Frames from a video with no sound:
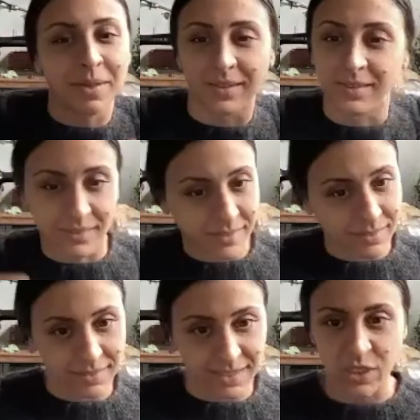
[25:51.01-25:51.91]
And
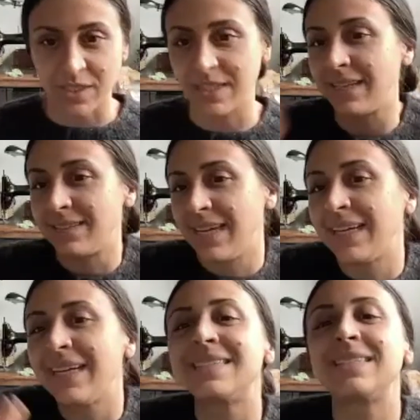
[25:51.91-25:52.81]
it just,
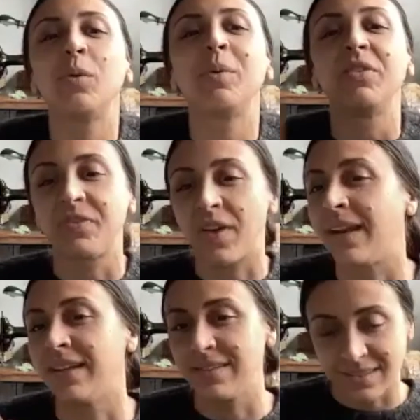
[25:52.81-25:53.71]
it can still be
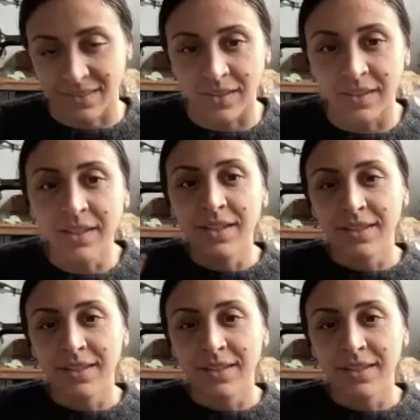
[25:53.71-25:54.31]
fun and still